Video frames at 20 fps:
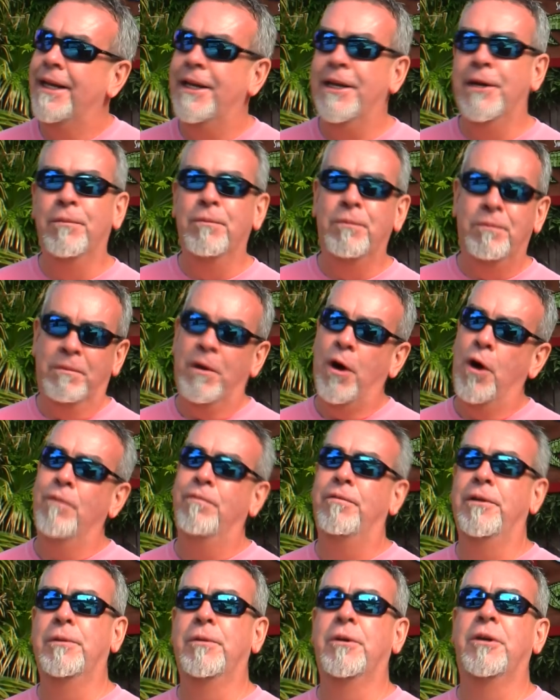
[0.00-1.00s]
And then
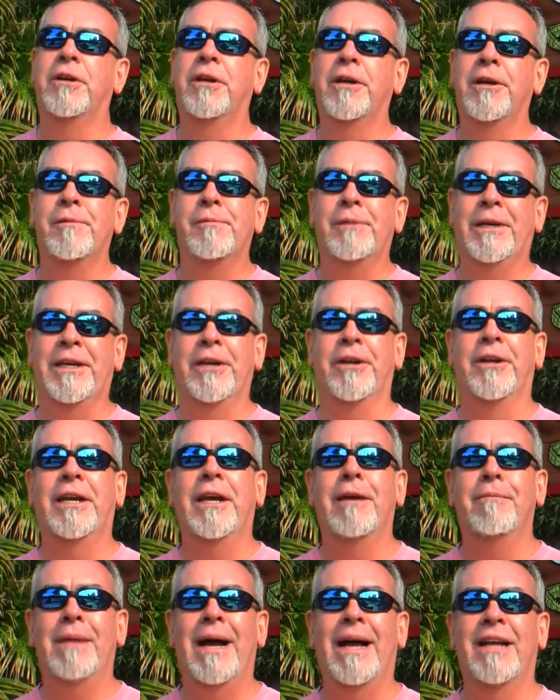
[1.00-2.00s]
hopefully we're going to
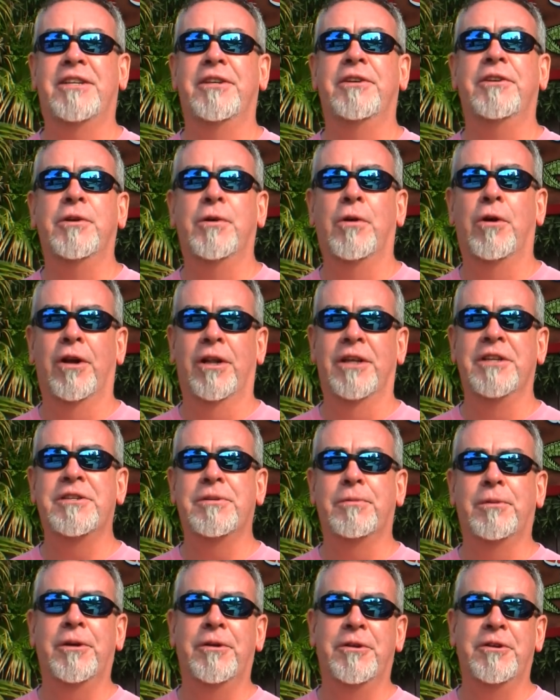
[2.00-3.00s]
get back to New Orleans
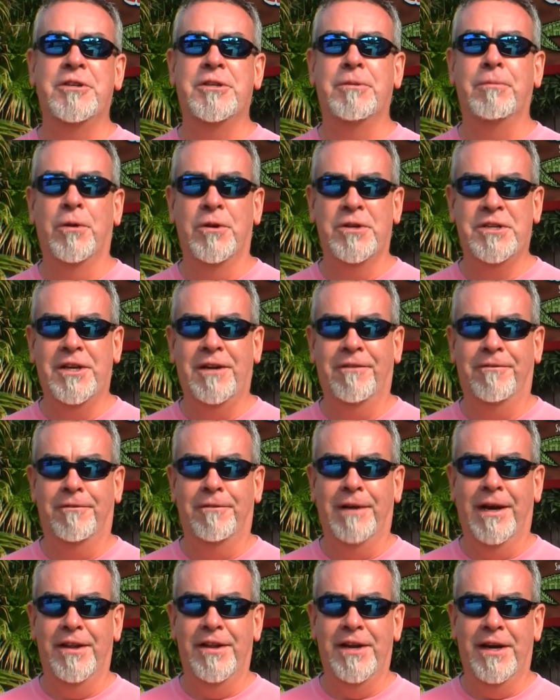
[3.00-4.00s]
and we're going to do some more stuff
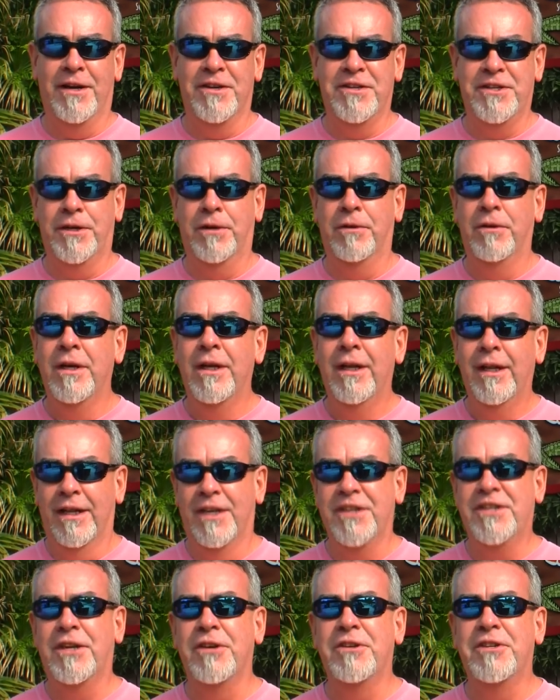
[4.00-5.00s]
around there. So
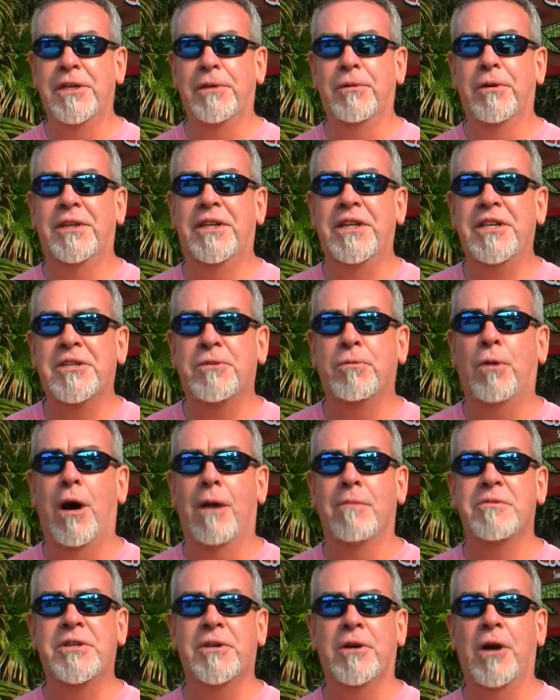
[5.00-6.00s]
let's go see what these
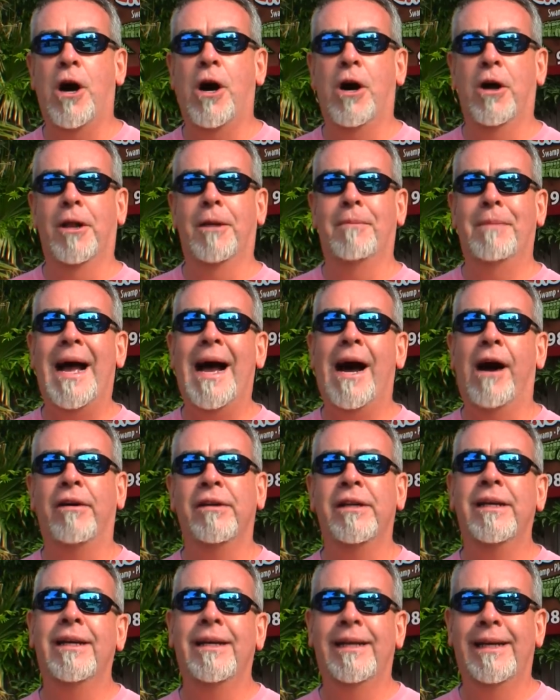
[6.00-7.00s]
swamps are all about
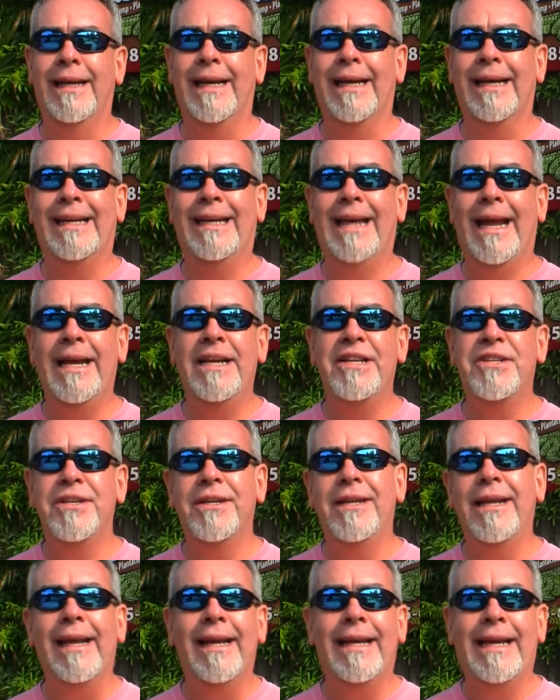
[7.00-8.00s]
and
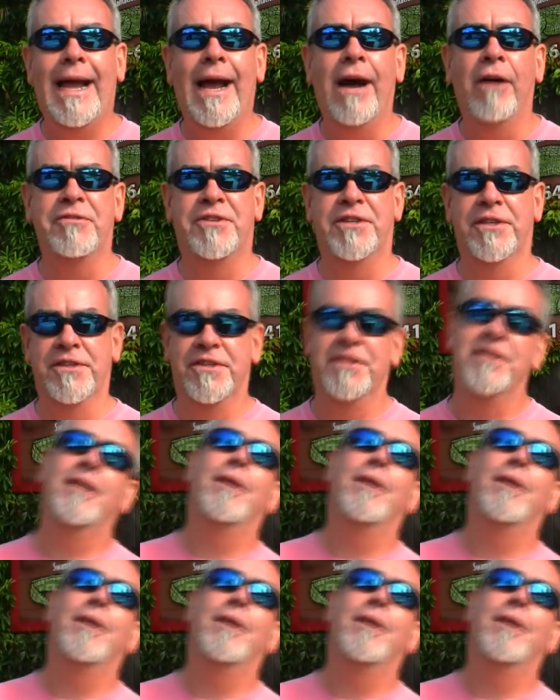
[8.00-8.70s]
Cajun Encounters.